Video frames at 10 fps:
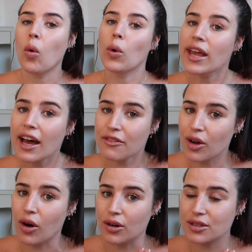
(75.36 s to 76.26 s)
we have
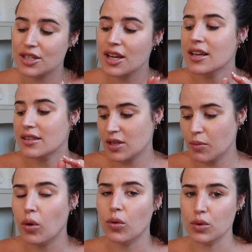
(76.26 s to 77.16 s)
got
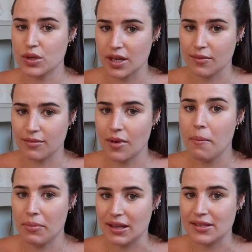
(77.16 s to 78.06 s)
some awesome
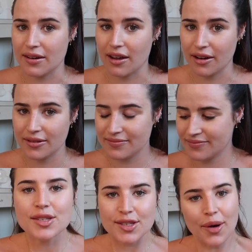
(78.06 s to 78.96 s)
bits in here.
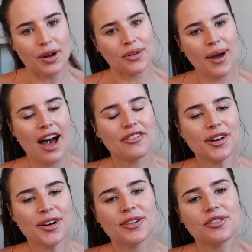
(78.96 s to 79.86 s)
So if you
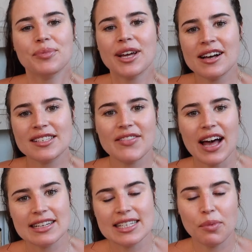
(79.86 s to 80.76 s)
haven't heard of Becase of
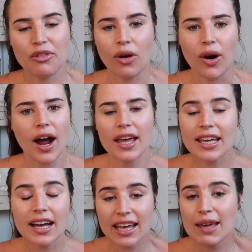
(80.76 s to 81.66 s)
Alice before, I
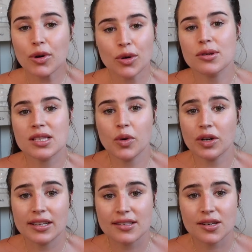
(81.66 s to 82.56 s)
think I came across them
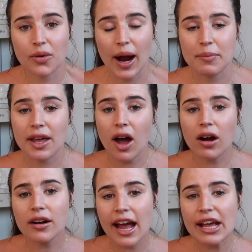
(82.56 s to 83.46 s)
on Instagram. They
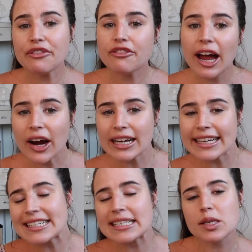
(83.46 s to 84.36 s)
are a
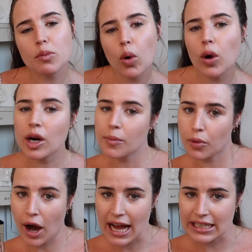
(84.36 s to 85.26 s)
fairly smaller
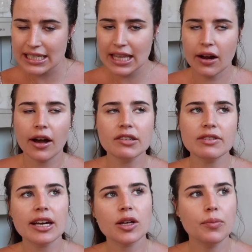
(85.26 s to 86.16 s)
brand. They're kind of
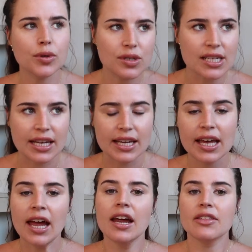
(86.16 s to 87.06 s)
like a
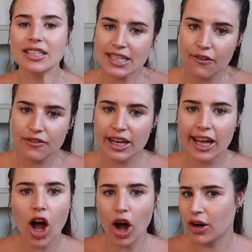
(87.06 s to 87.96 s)
boutique. They
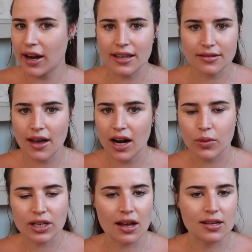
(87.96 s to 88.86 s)
definitely are in there
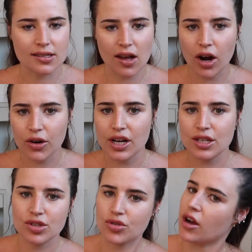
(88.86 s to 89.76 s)
with like Zara,
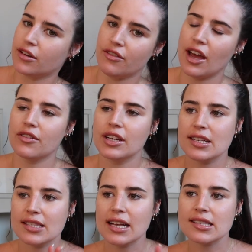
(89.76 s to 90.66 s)

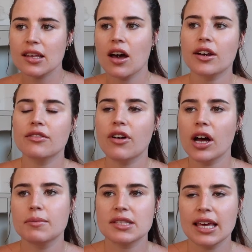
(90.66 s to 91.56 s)
Stradivarius. That's the kind of
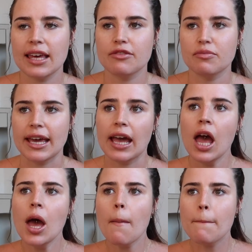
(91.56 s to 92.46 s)
vibes they give me.
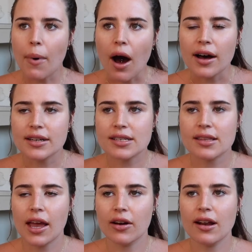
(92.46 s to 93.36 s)
But
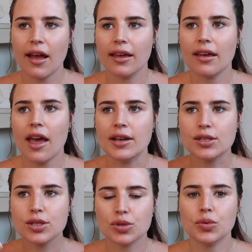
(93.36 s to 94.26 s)
they are like
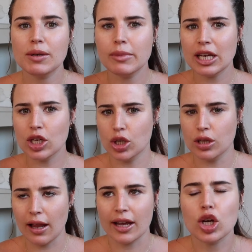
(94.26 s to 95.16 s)
extremely
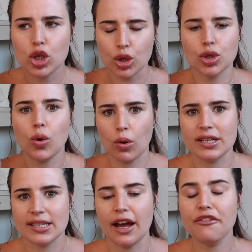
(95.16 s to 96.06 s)
like good
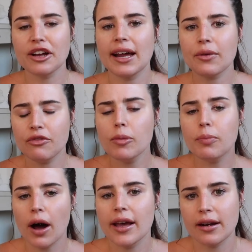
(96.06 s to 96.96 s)
quality. I feel like if you
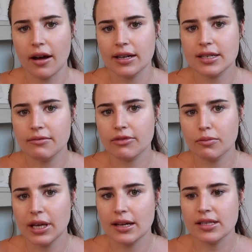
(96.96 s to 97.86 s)
buy an item
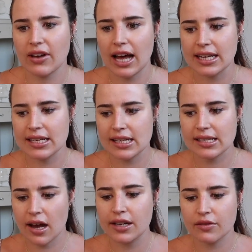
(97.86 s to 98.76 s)
from Becase of Alice,
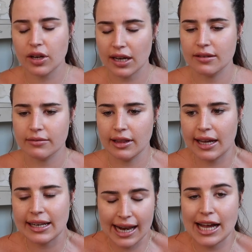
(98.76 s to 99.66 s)
it's kind of gonna
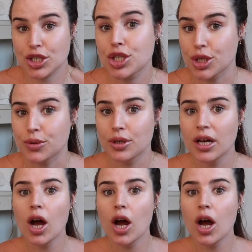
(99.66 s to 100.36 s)
like last you